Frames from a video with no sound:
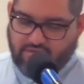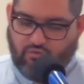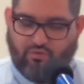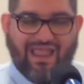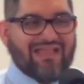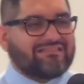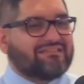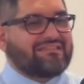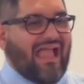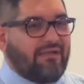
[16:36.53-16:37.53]
we had the
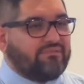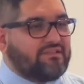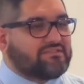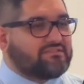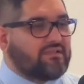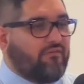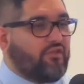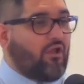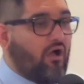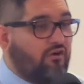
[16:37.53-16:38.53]
tablets of
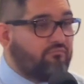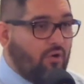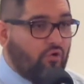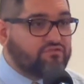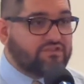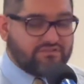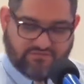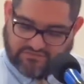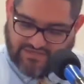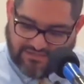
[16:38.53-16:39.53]
the law of Moses,
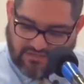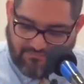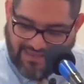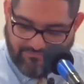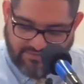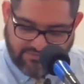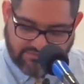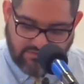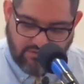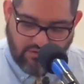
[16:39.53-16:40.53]
the Ten Commandments.